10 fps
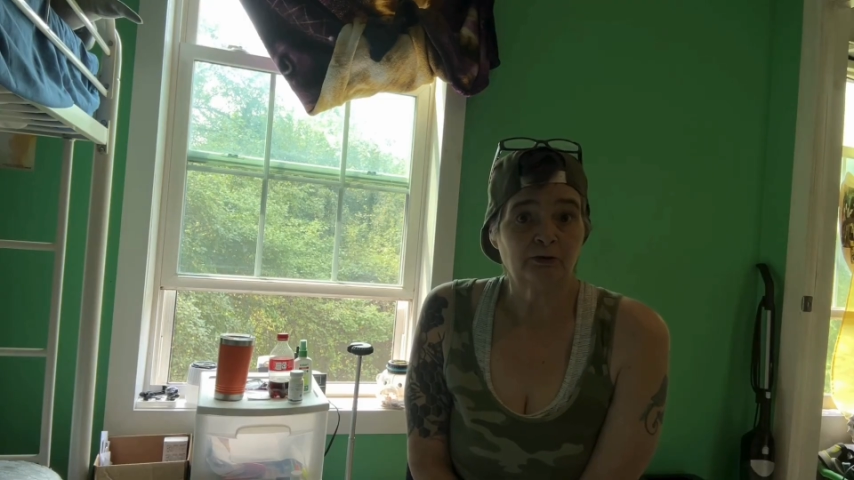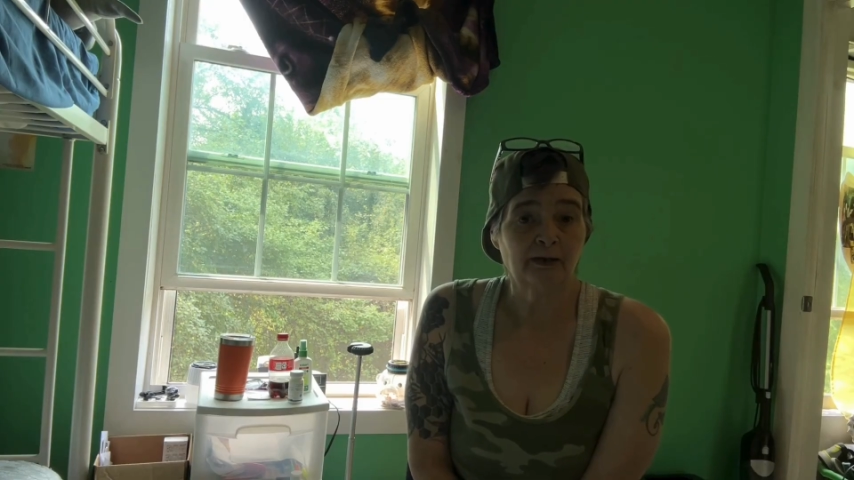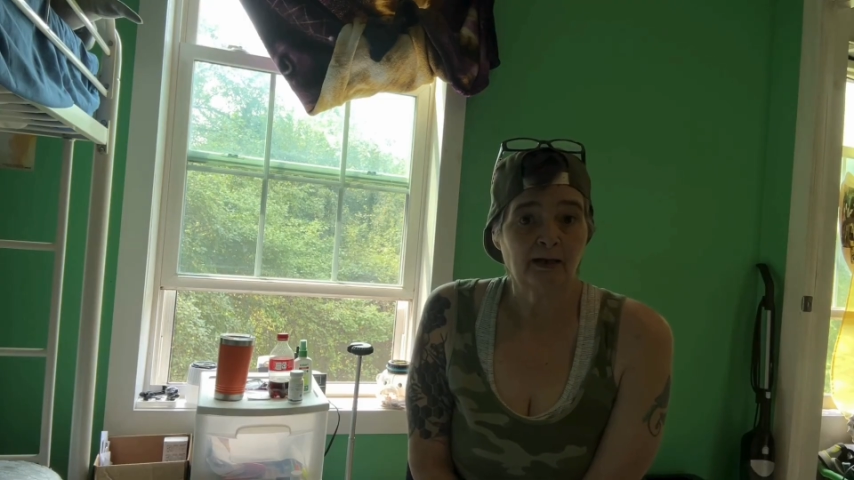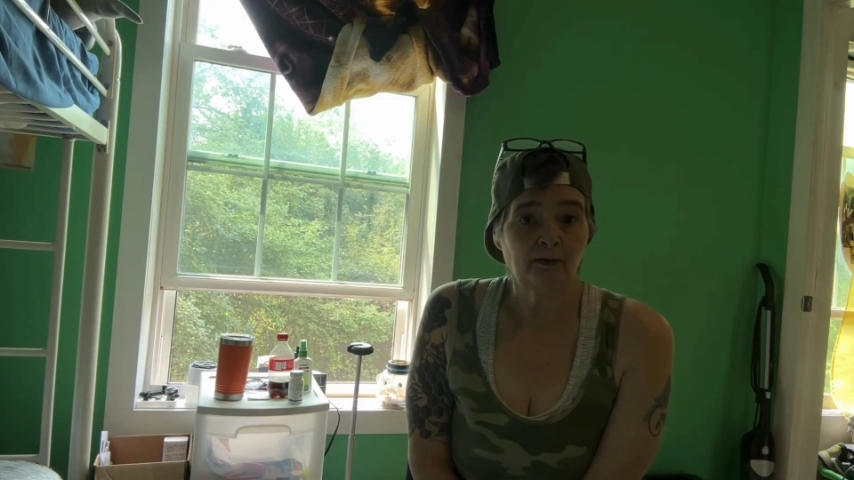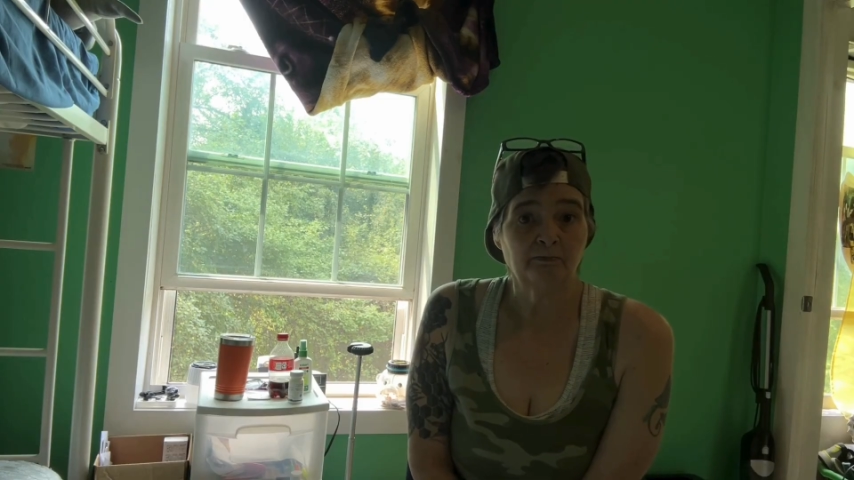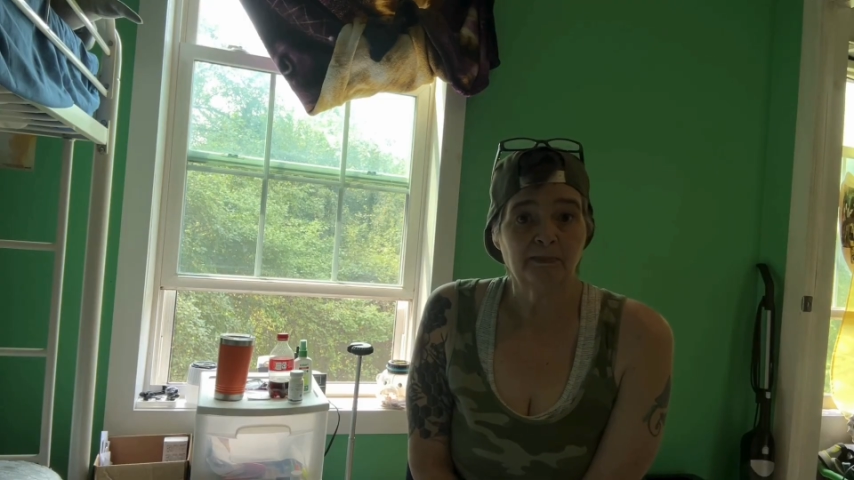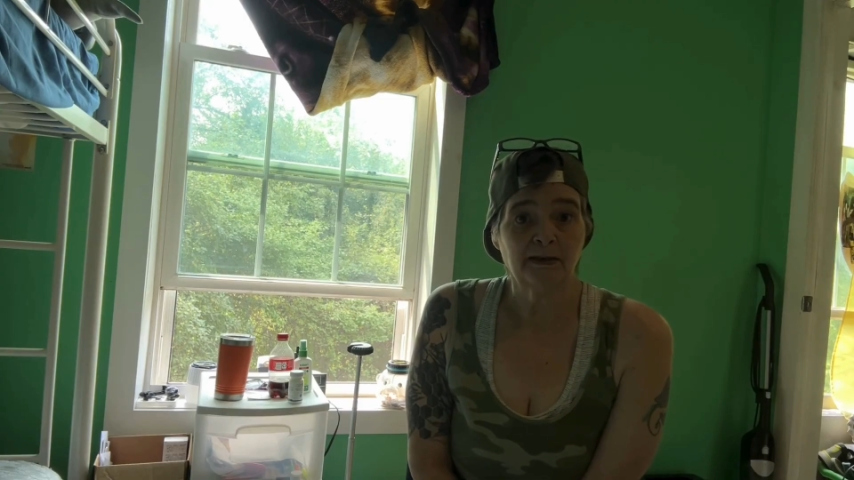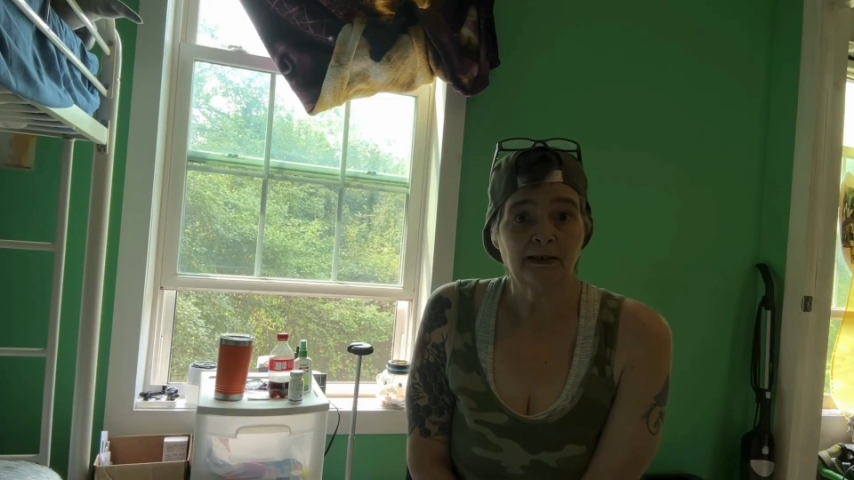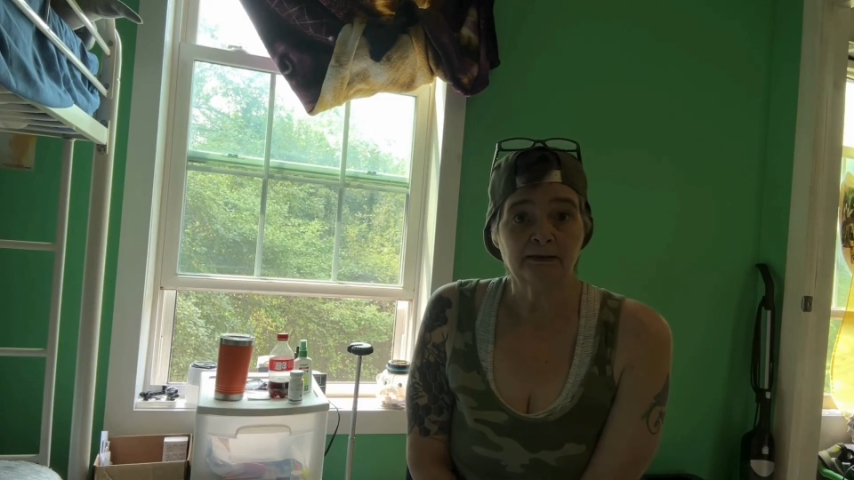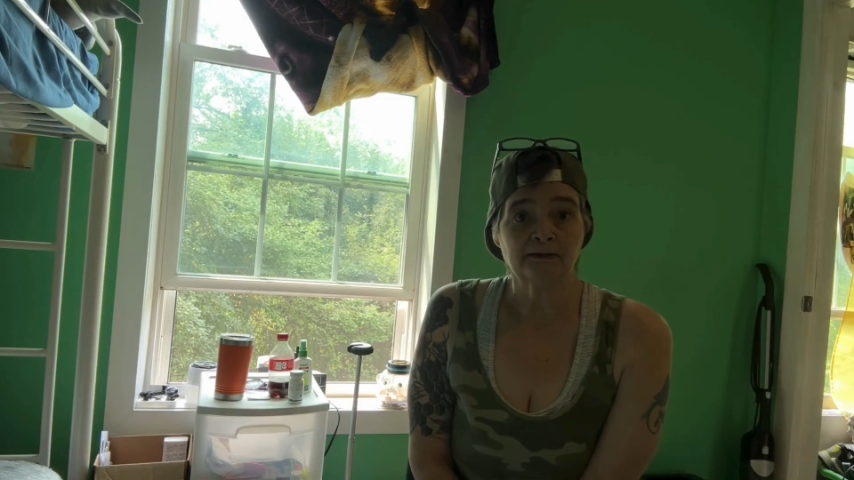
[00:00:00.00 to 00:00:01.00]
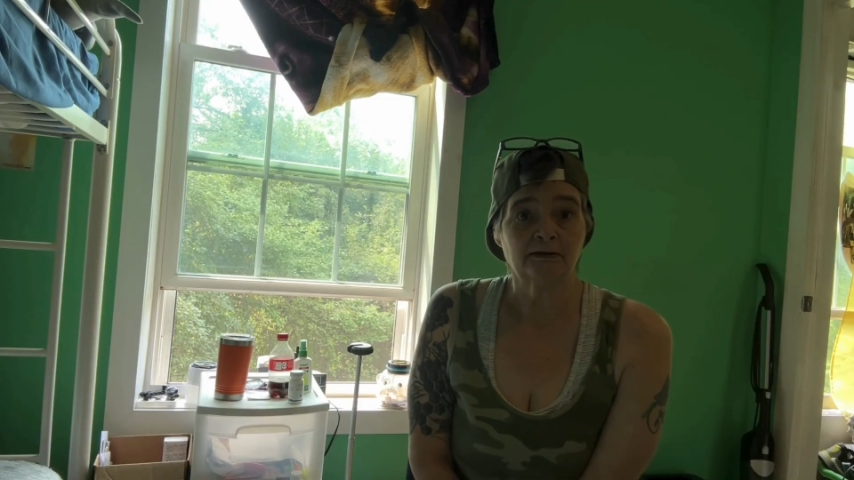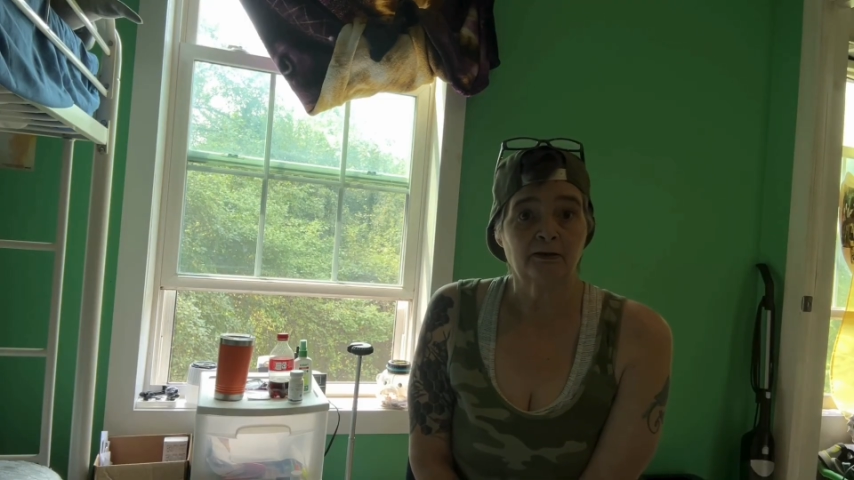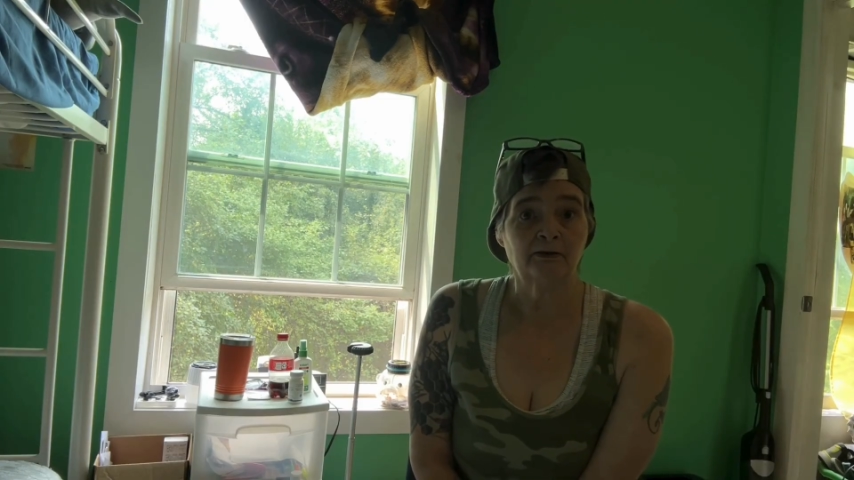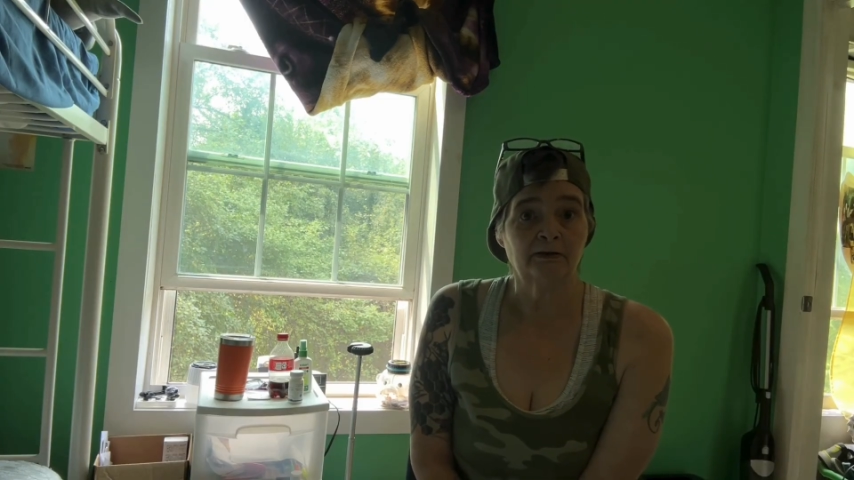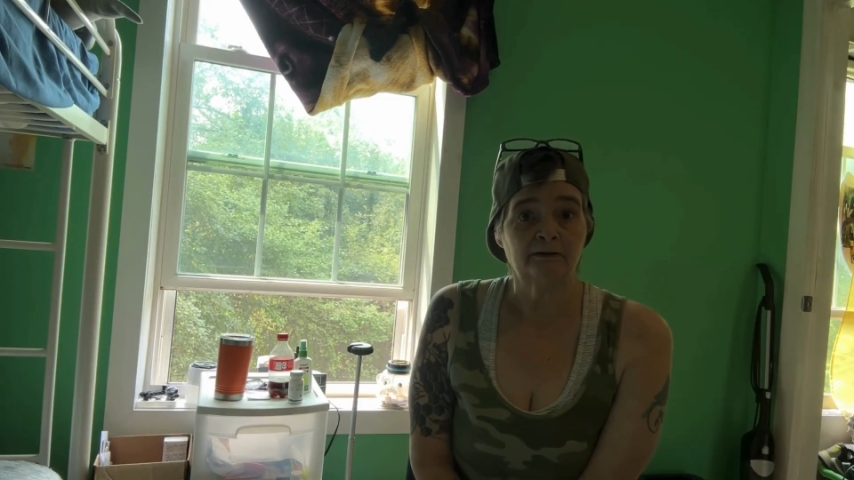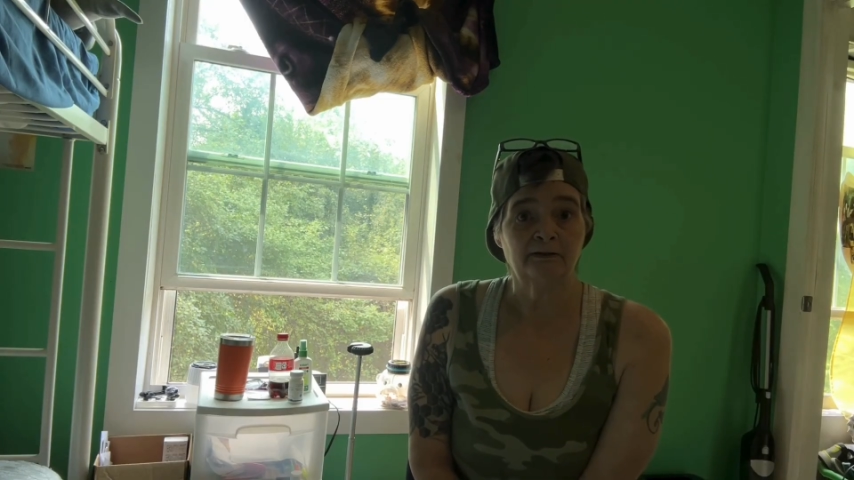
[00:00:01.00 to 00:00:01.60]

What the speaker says: to help me get started,